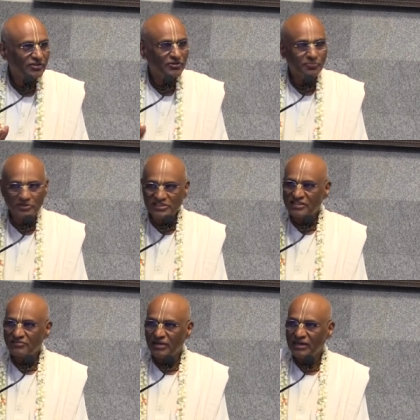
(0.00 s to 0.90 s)
Your
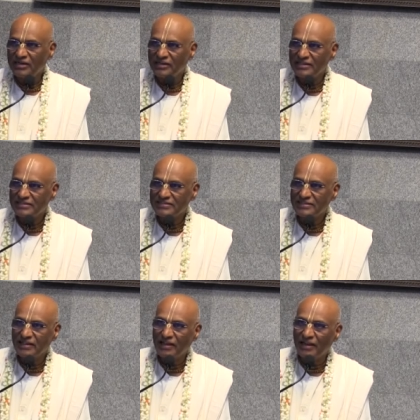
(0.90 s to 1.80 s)
present mind is
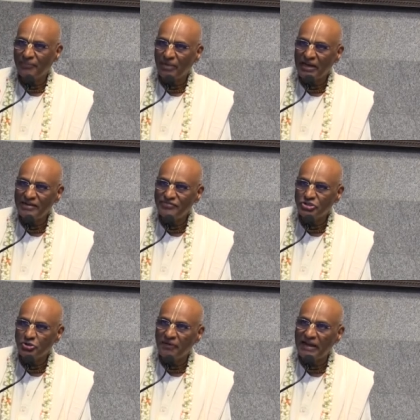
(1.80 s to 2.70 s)
a mind
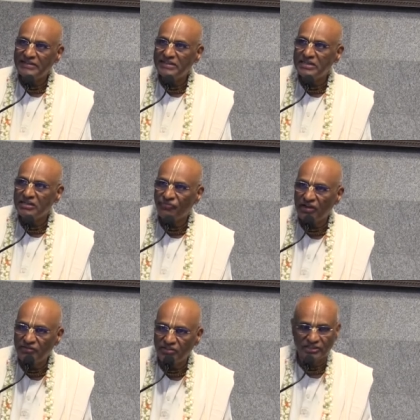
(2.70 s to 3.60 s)
which you have
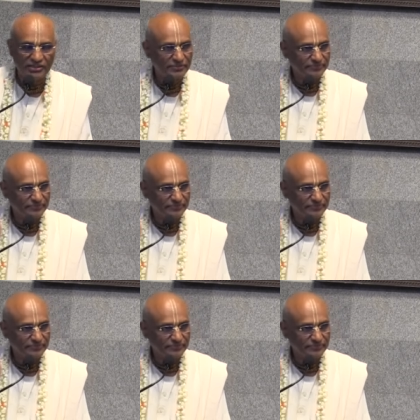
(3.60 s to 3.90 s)
identified with.